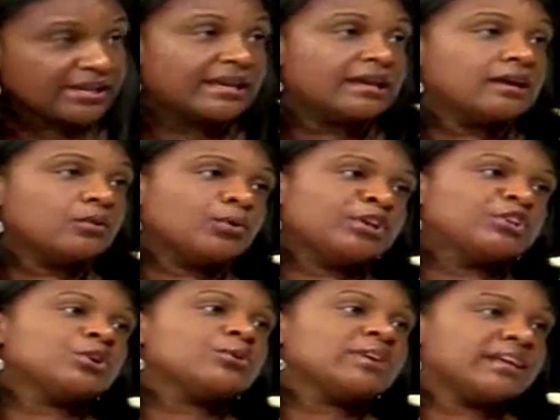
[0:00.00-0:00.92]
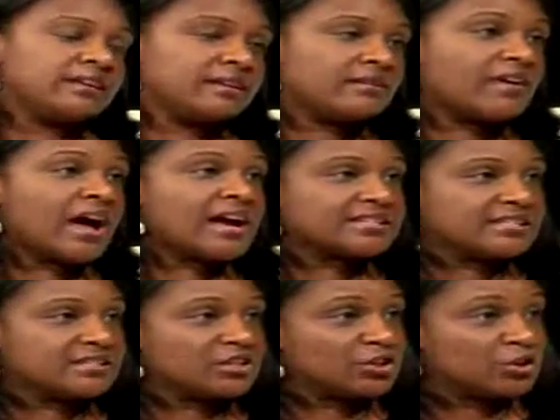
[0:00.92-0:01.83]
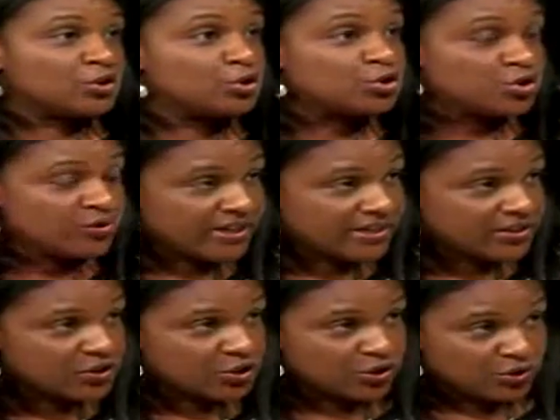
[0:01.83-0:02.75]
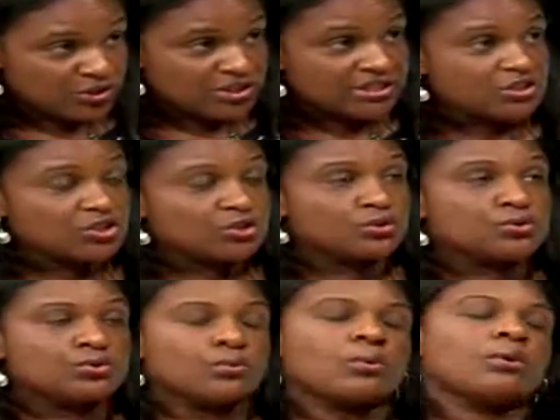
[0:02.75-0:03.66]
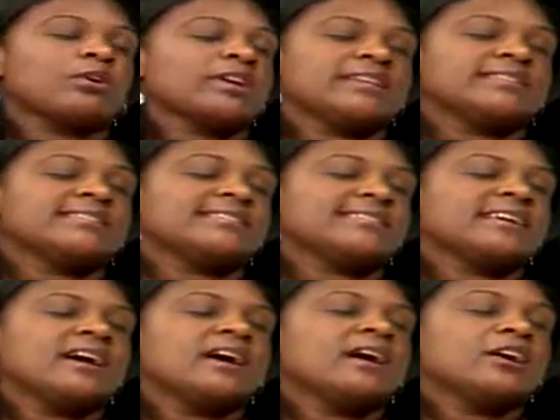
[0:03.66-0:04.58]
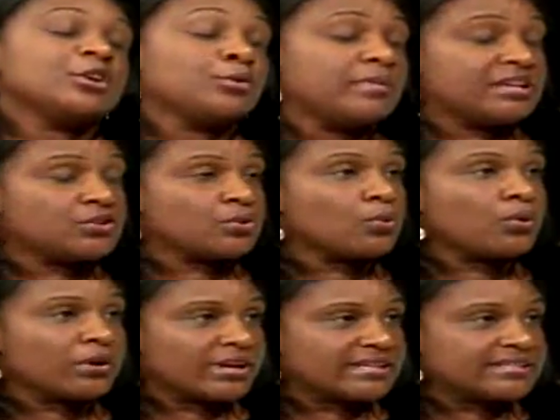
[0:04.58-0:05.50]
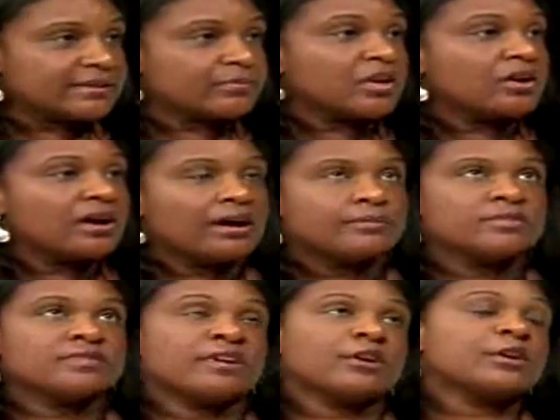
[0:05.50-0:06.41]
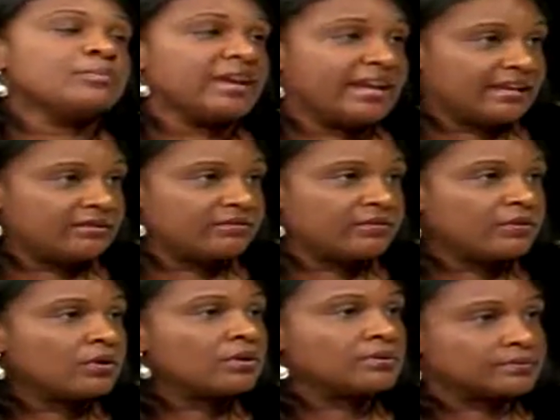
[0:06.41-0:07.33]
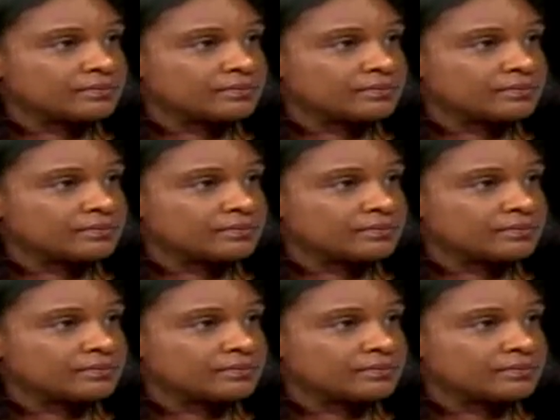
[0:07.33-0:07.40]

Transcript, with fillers: Okay. And when you don't get enough oxygen and nutrients to your tissues, your organs, mm -hmm. uh, your major organs, it becomes very painful. Mm